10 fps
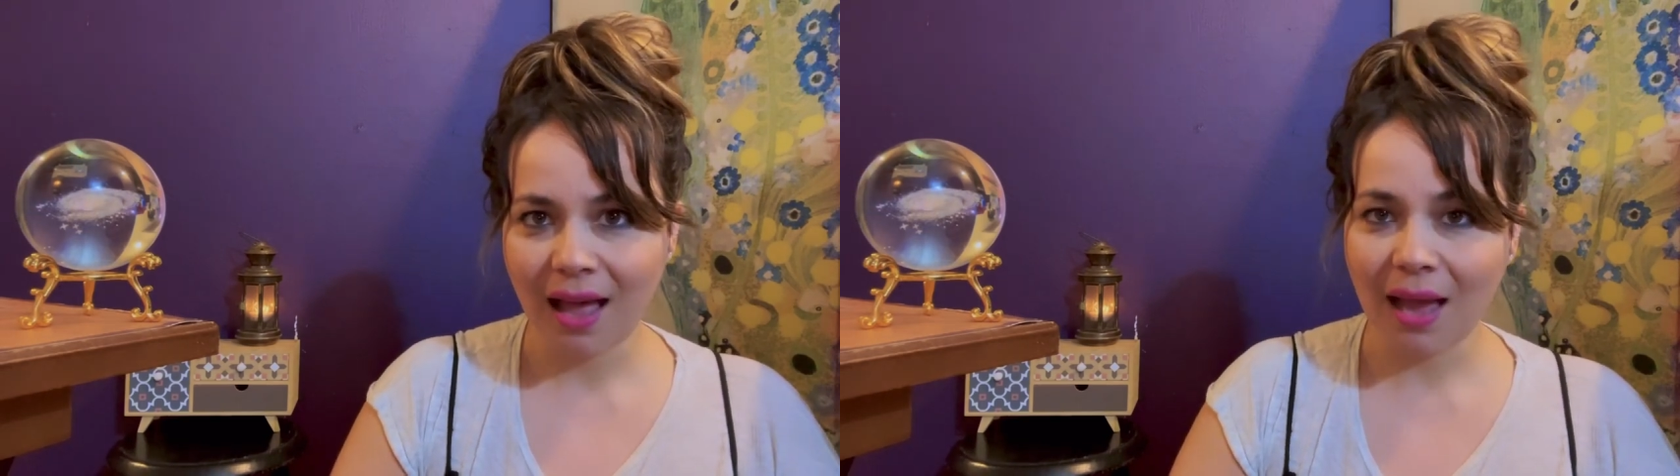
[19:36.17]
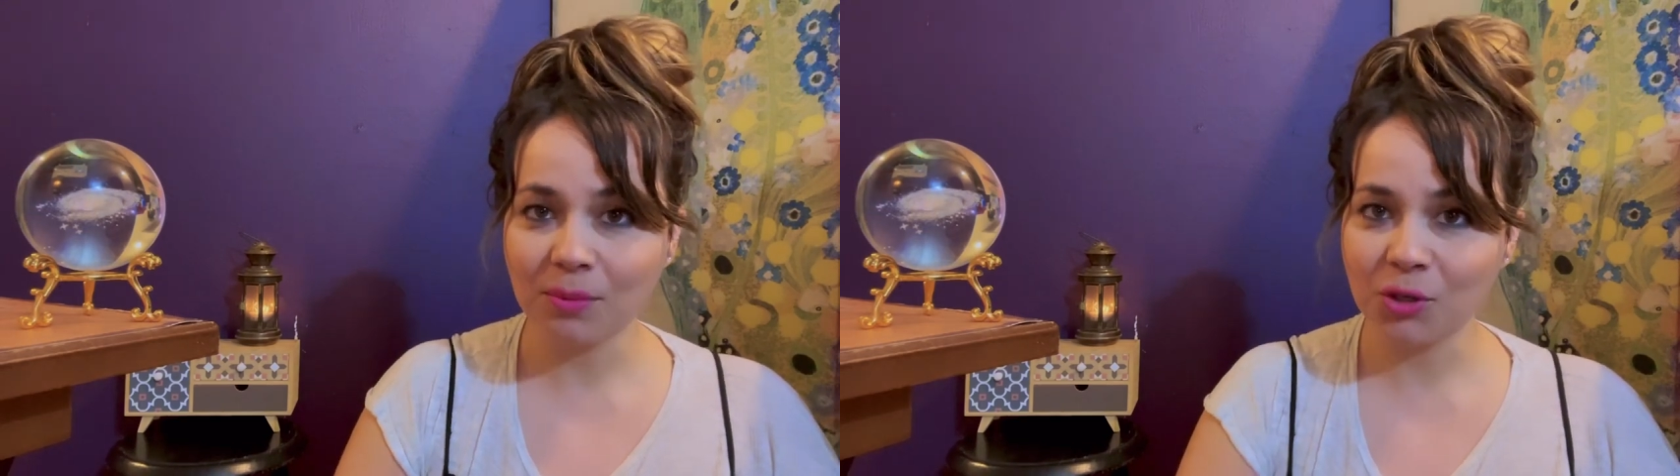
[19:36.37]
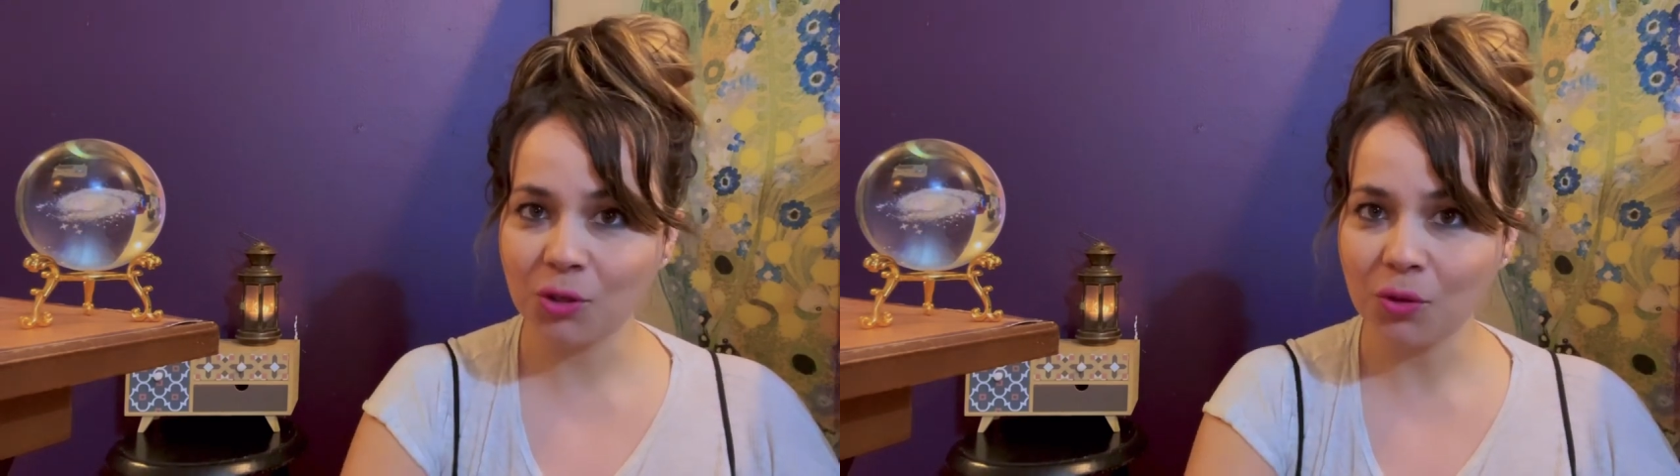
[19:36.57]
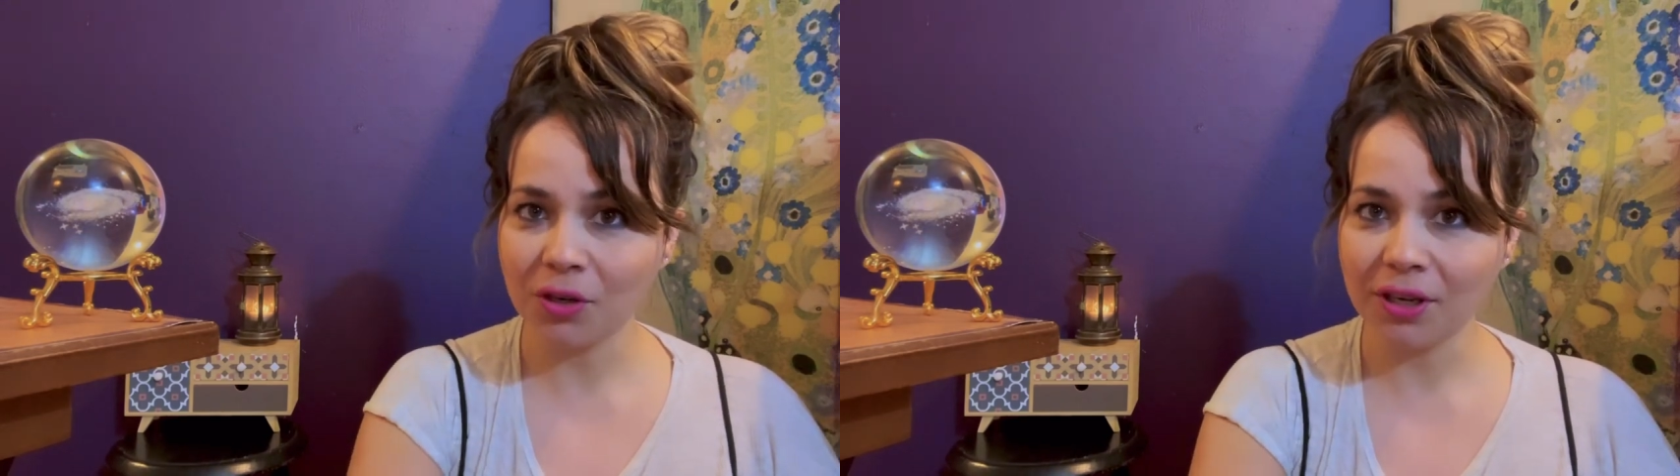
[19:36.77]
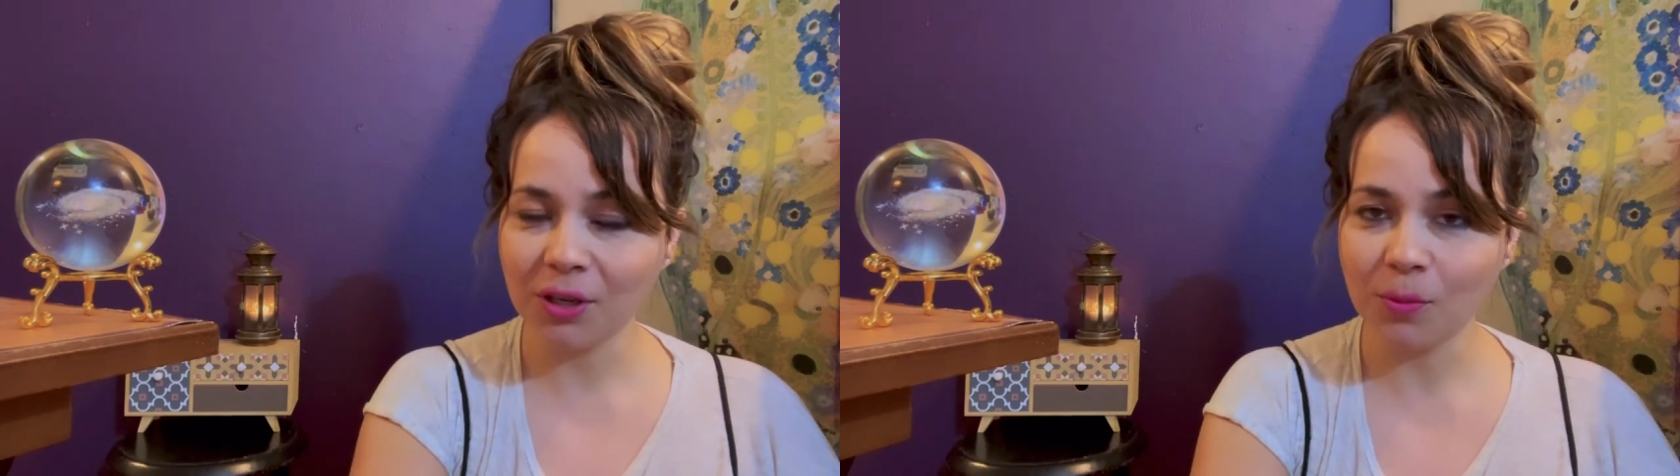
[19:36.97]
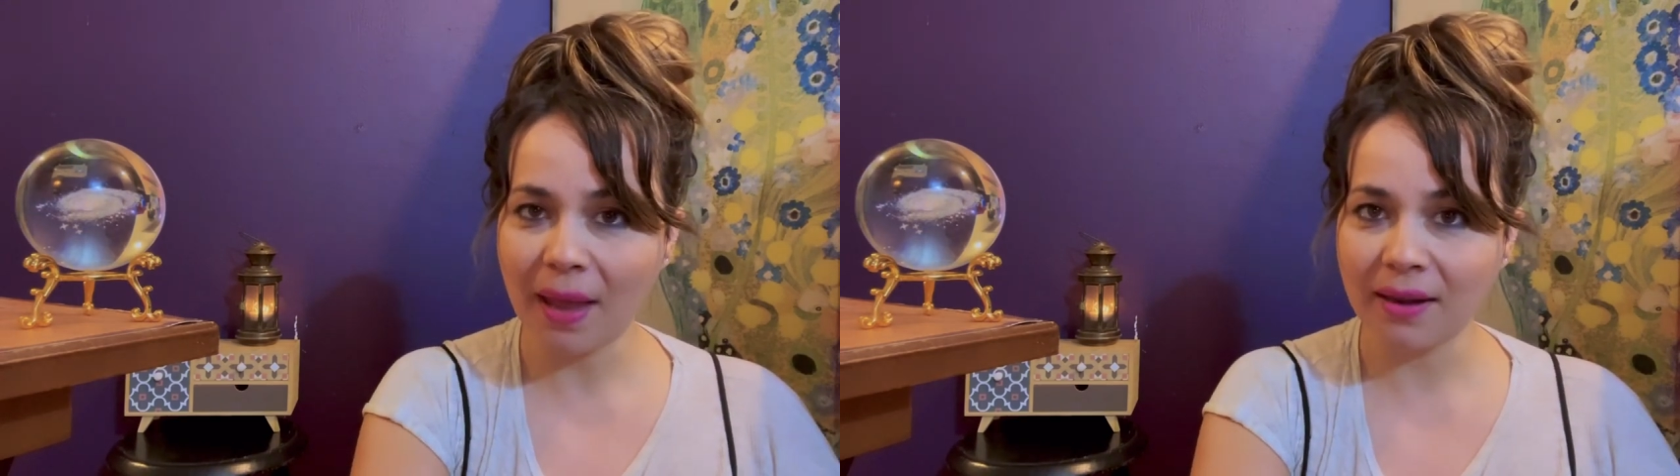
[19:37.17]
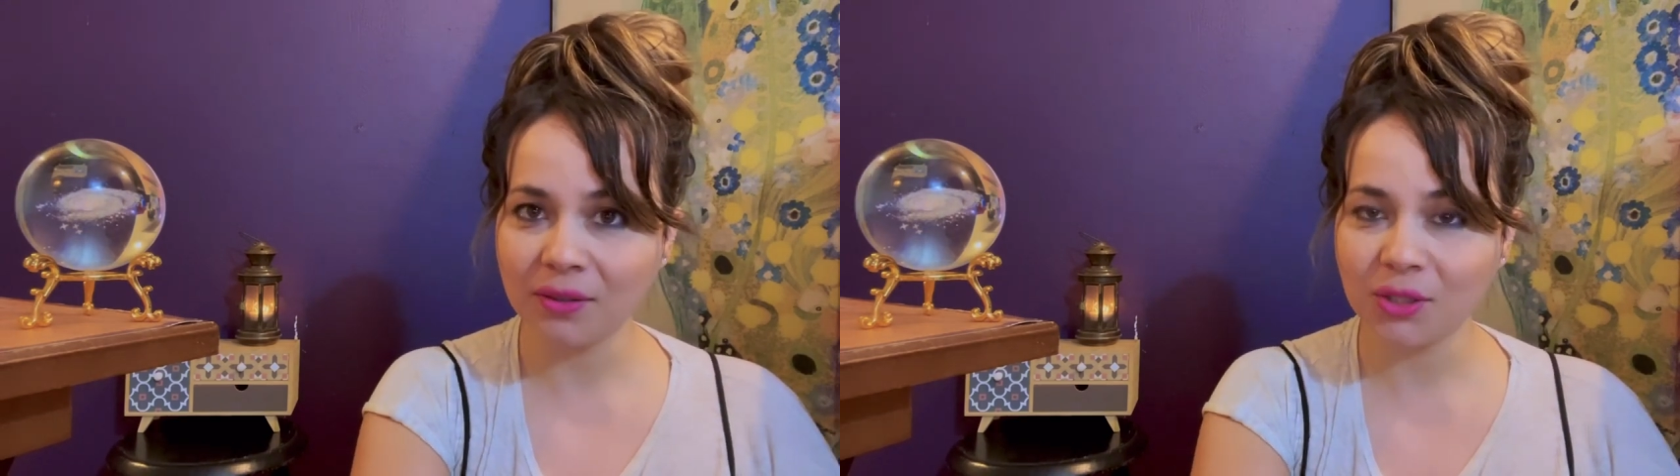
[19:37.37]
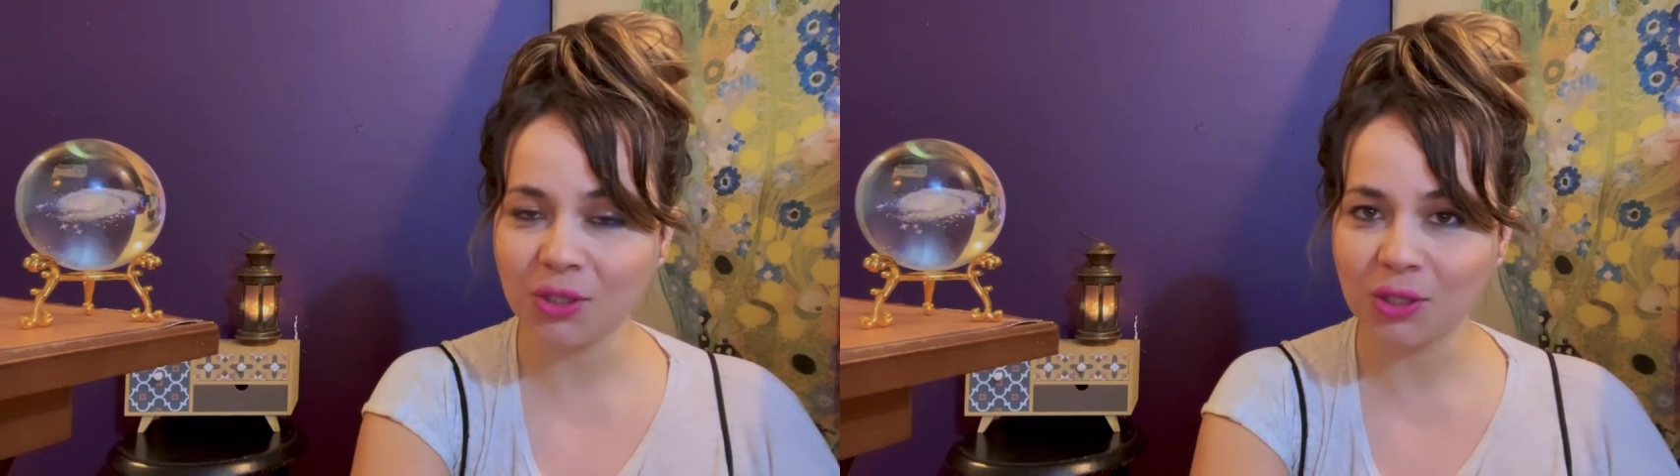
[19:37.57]
I'm sure you
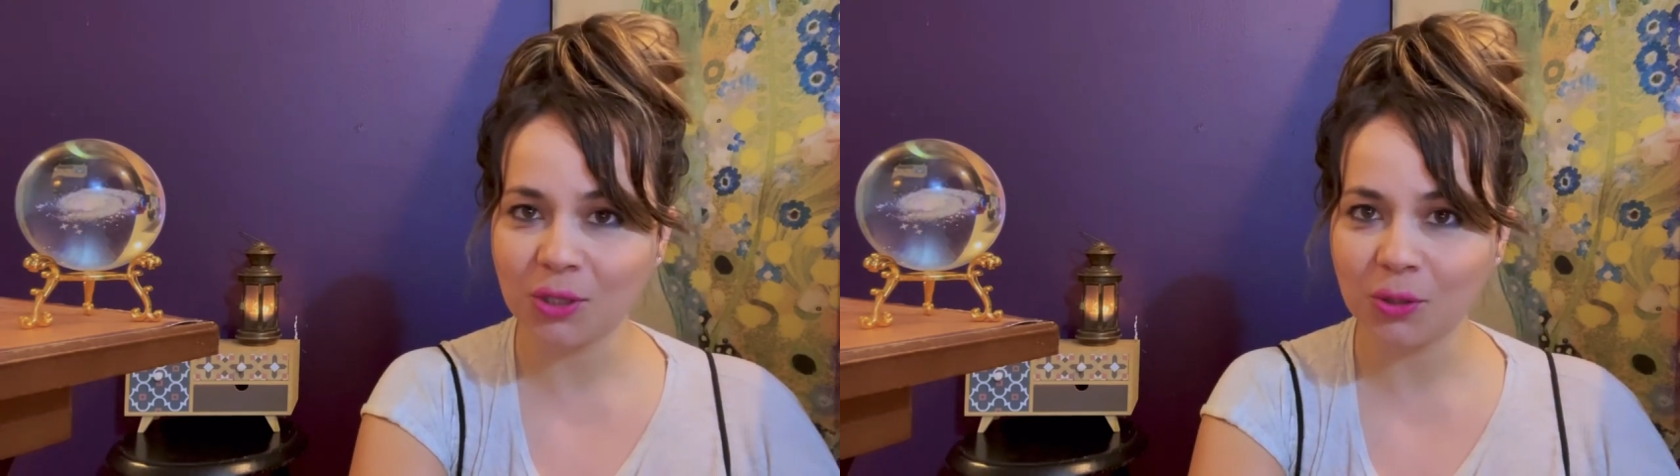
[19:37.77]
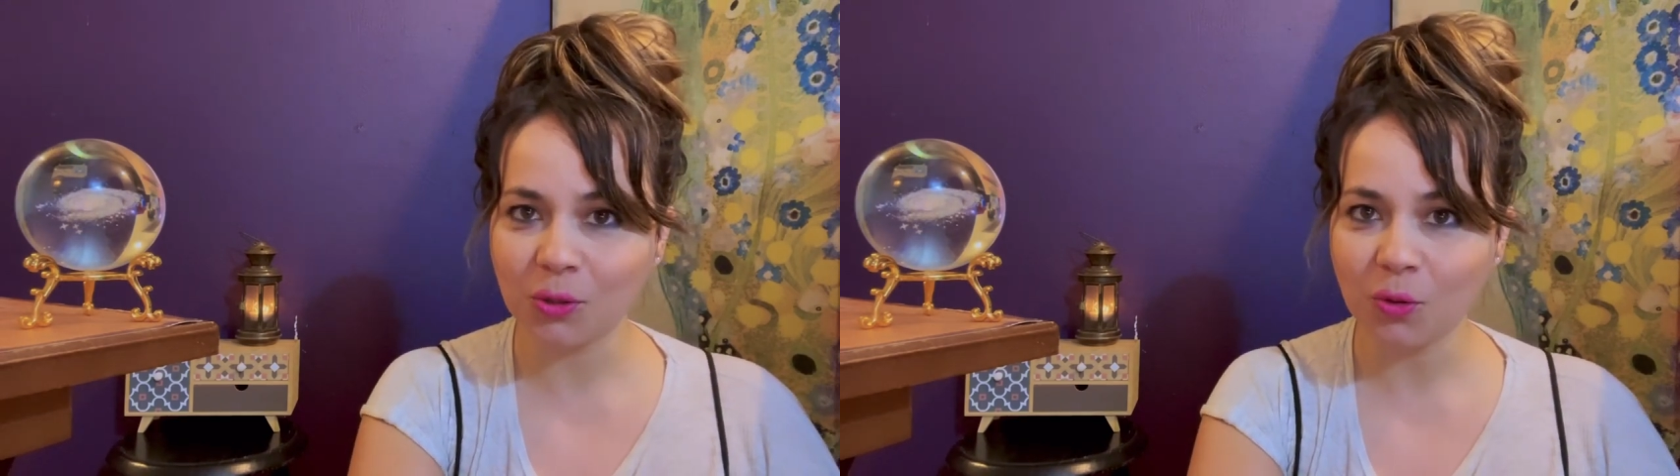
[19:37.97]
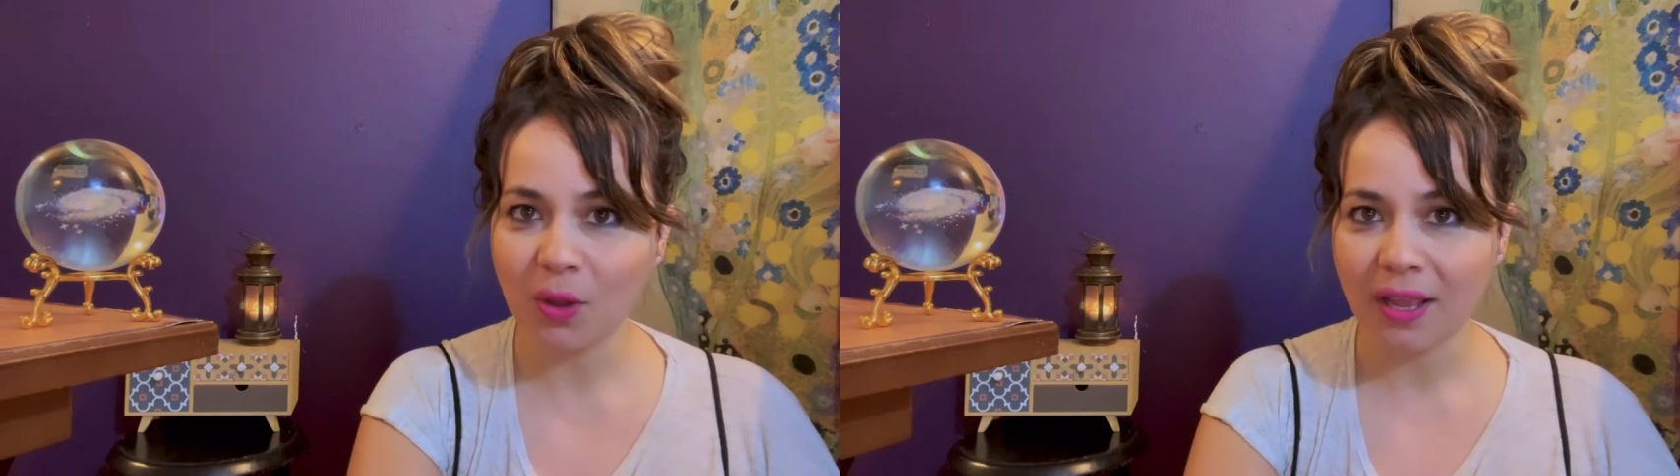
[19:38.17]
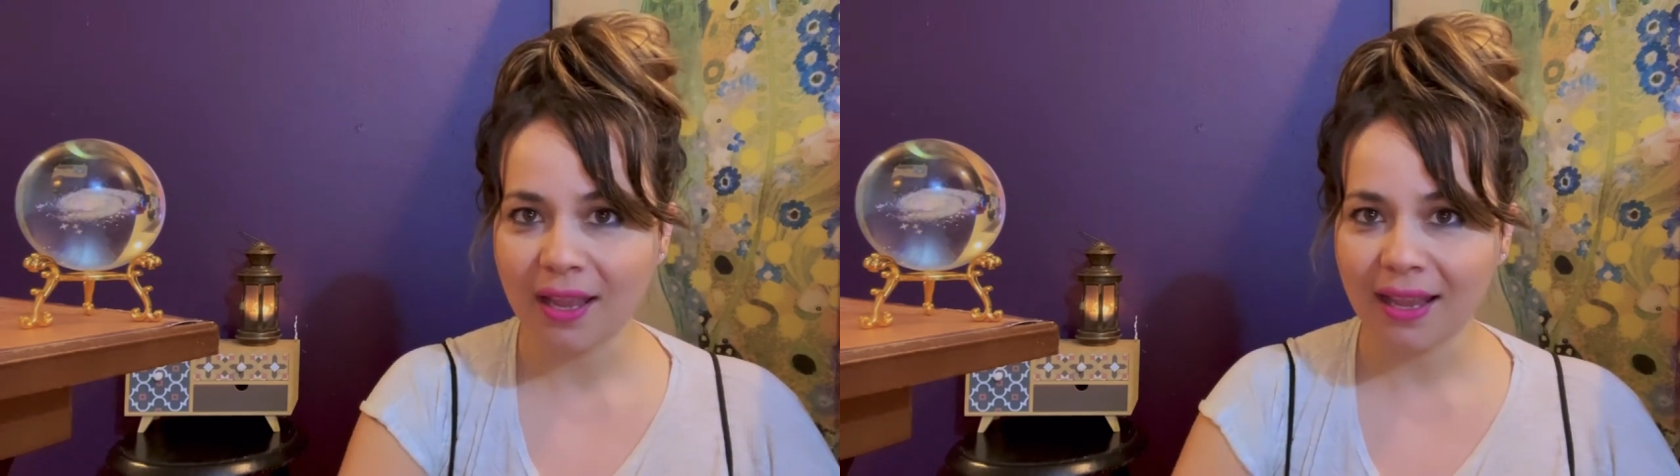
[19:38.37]
managed to